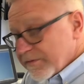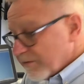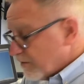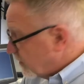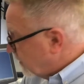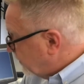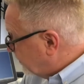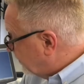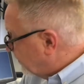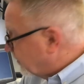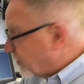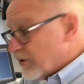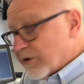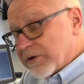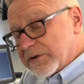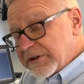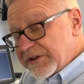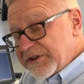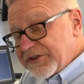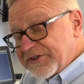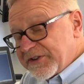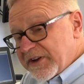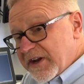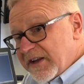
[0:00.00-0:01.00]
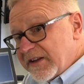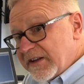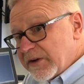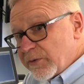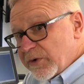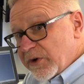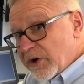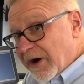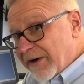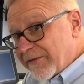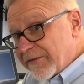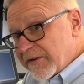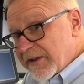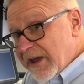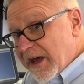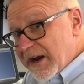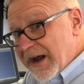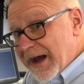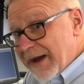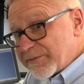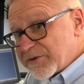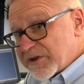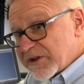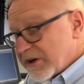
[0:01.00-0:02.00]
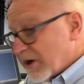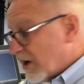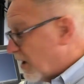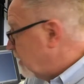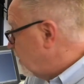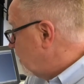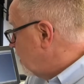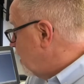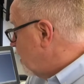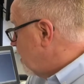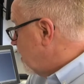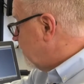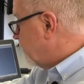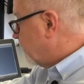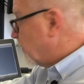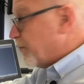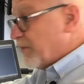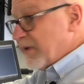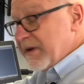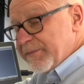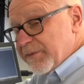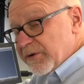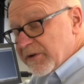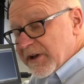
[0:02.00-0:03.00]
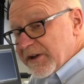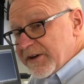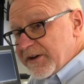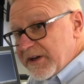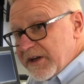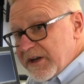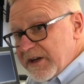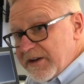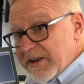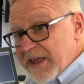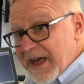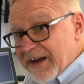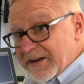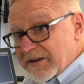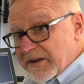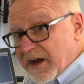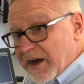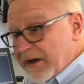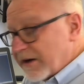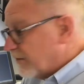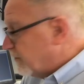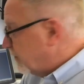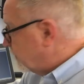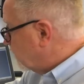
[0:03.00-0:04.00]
This is the only stand that we offer that option on for people that need that kind of